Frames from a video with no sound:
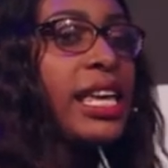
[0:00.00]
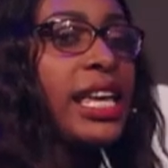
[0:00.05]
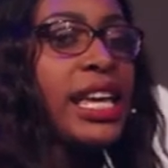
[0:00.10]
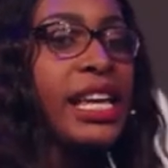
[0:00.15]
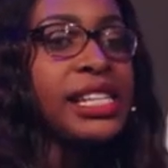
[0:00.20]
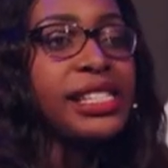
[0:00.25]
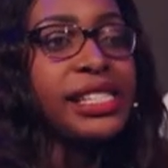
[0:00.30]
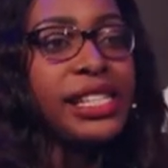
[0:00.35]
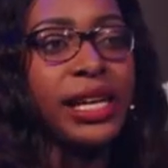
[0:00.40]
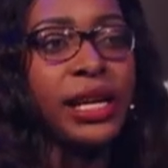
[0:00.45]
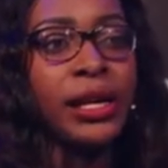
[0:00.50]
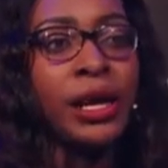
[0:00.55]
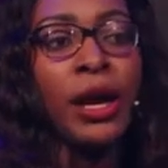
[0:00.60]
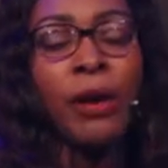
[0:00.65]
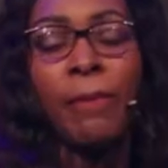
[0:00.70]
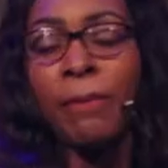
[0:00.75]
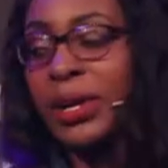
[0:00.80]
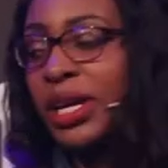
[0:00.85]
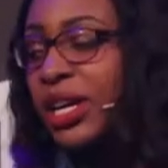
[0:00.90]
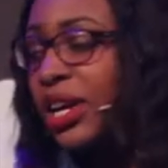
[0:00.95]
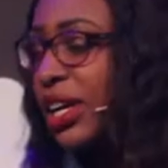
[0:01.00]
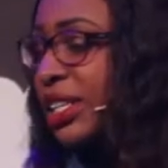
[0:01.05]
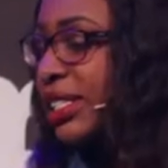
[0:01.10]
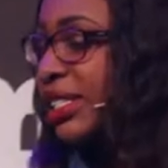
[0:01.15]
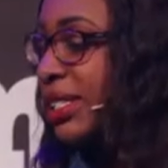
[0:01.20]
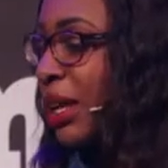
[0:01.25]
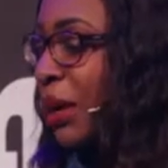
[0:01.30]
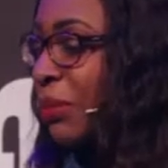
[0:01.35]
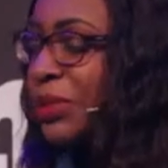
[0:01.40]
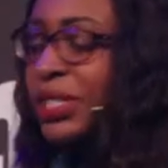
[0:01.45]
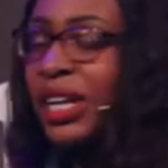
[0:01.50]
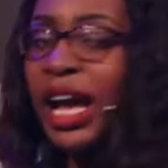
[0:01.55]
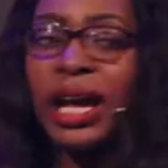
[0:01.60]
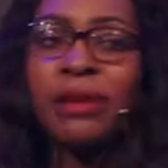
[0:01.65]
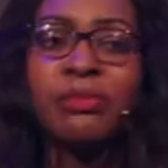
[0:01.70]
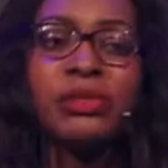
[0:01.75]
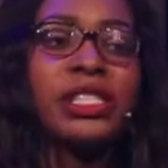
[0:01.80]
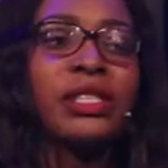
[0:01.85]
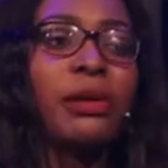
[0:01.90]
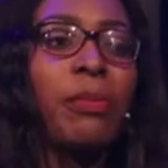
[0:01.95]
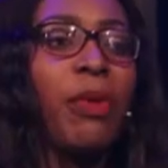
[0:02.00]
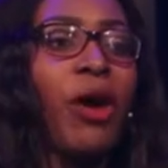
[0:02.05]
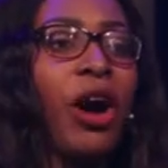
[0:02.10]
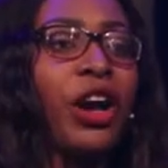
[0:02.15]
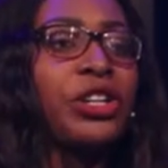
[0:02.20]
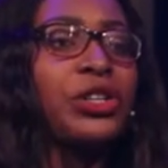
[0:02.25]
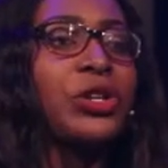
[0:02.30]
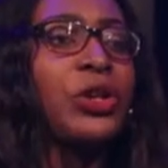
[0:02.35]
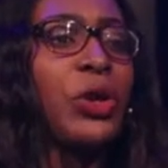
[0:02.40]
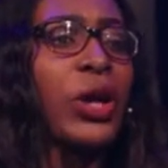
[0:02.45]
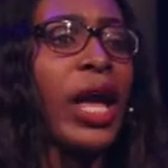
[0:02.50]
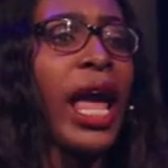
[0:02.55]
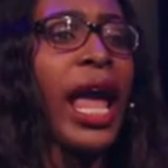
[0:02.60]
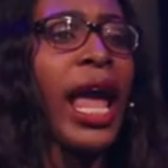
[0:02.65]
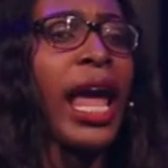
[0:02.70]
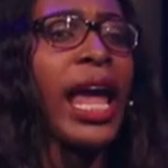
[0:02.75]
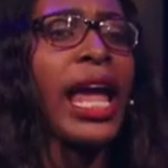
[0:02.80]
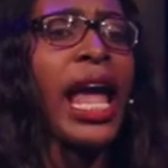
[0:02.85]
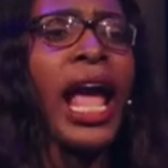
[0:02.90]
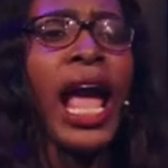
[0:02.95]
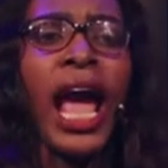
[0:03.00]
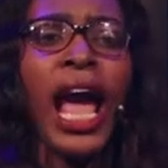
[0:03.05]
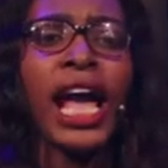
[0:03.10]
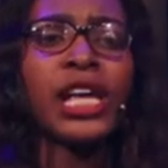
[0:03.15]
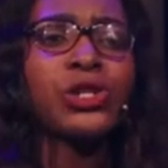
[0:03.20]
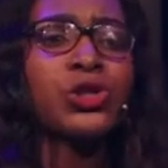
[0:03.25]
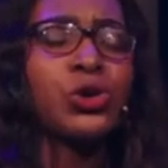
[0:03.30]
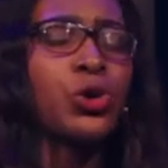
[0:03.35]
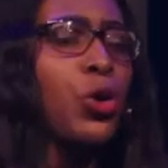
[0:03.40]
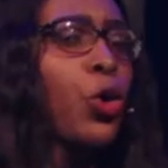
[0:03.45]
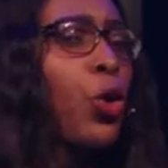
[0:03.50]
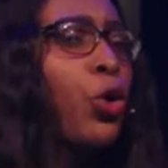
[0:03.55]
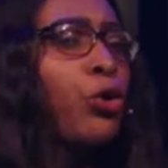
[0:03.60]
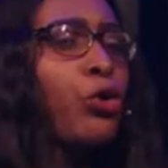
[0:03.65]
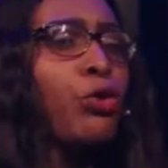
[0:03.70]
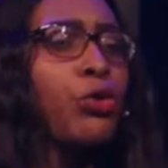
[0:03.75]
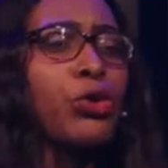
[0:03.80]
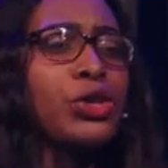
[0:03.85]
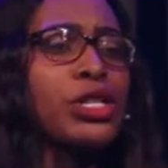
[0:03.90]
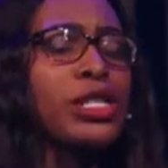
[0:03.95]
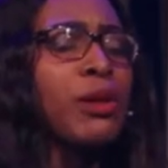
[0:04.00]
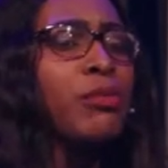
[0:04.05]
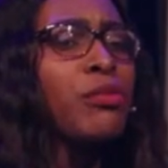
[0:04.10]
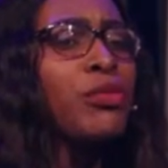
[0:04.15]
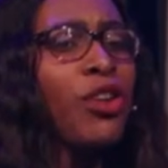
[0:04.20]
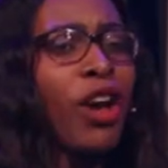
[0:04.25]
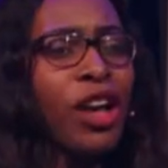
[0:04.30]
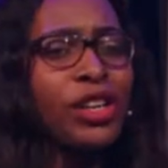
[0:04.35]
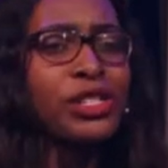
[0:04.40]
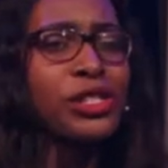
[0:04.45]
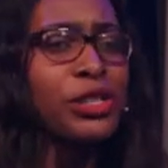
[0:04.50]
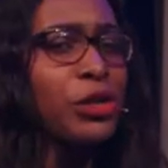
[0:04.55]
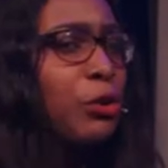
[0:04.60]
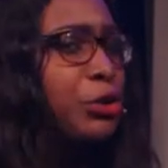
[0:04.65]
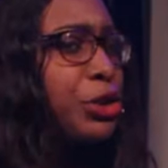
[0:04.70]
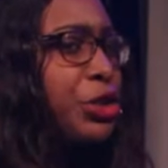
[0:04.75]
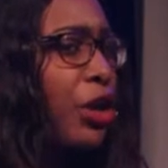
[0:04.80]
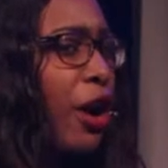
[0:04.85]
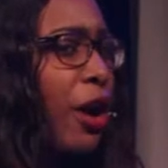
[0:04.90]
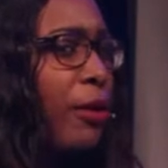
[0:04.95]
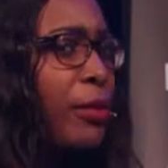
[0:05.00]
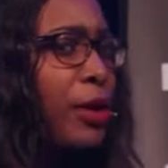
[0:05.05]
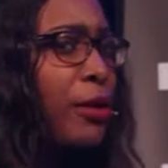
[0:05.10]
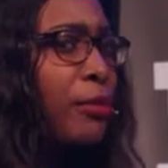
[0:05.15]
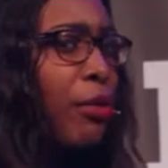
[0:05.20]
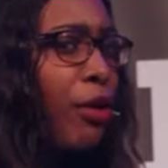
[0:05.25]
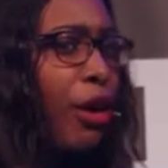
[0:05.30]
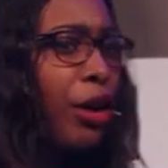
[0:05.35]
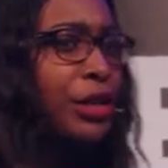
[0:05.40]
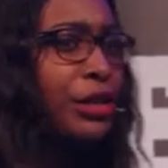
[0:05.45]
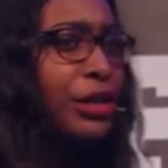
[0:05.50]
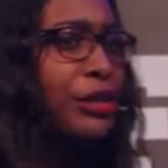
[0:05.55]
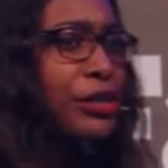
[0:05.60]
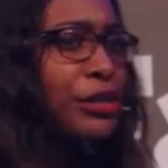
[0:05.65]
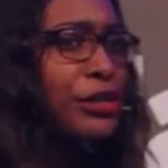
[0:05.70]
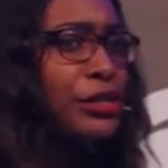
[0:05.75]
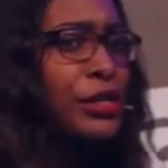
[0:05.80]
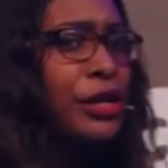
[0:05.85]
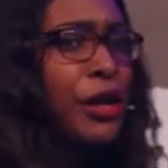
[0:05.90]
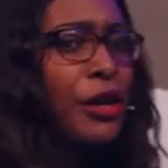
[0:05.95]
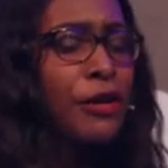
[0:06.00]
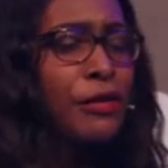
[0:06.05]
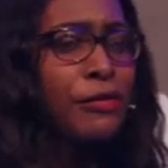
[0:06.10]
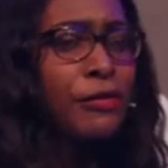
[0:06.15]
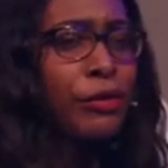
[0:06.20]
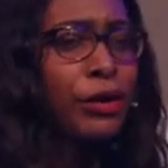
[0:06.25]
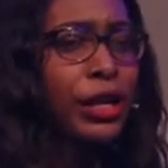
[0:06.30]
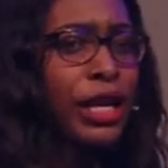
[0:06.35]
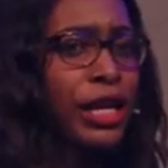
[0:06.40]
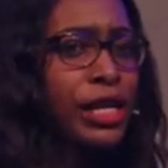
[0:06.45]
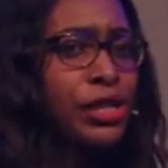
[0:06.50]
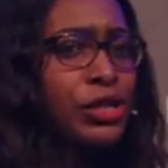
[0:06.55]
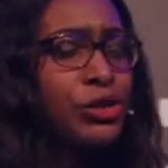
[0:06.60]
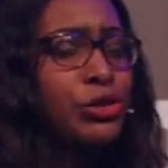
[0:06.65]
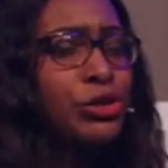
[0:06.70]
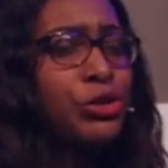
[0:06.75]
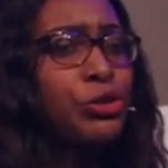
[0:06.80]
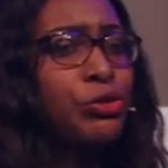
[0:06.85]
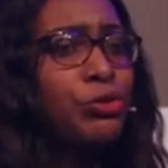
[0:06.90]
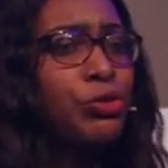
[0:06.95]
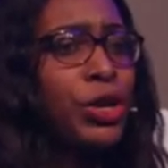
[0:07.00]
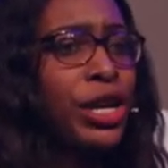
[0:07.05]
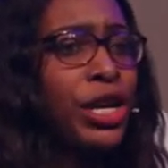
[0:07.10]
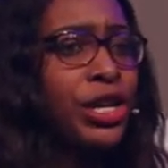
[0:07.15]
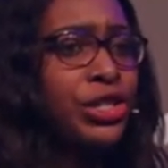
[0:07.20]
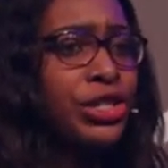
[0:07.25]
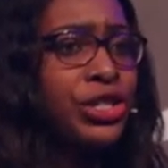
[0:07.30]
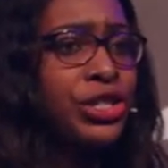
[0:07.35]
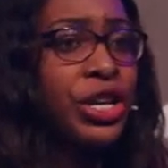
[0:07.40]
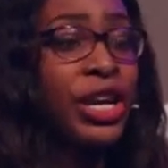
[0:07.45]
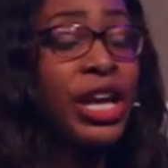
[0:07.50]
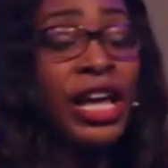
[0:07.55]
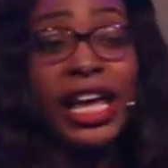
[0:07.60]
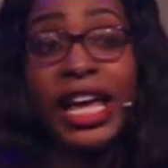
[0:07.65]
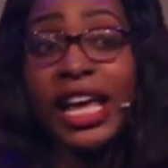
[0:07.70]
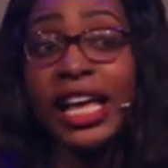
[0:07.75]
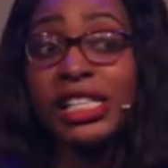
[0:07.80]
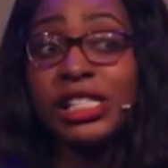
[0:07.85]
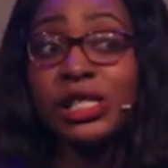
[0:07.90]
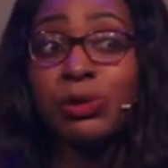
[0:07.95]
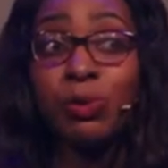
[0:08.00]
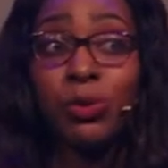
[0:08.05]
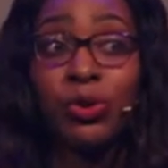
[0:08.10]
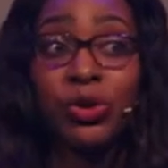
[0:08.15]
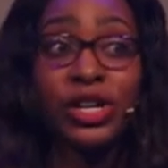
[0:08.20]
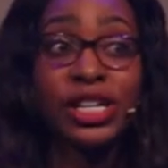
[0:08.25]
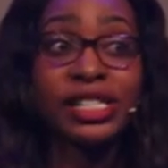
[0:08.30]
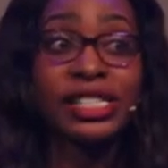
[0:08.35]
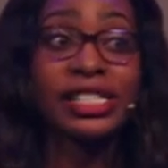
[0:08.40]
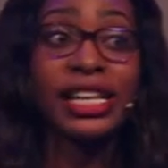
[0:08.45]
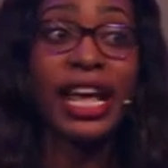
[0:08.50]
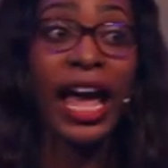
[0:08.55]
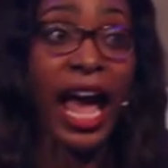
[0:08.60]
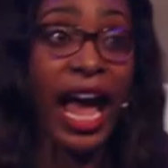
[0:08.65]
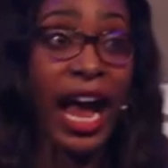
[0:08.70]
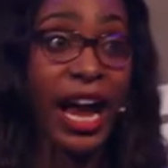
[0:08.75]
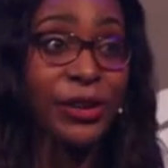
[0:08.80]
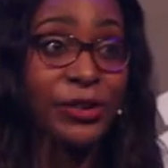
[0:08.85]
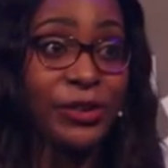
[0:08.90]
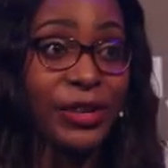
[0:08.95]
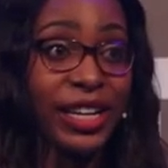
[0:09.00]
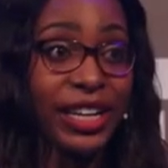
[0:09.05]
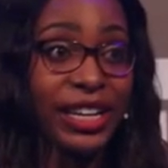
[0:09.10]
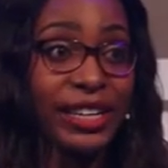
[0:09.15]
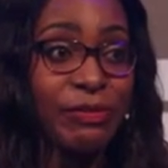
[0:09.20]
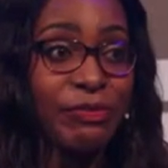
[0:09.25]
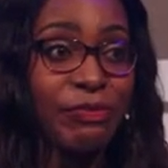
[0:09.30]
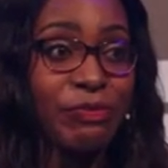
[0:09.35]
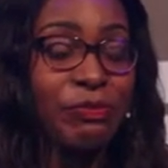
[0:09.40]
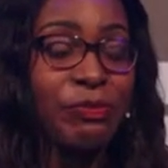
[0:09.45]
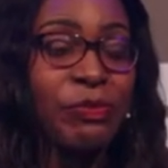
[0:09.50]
easy, because sometimes the particle A has to go through some not so charming particles for it to reach its Prince Harry.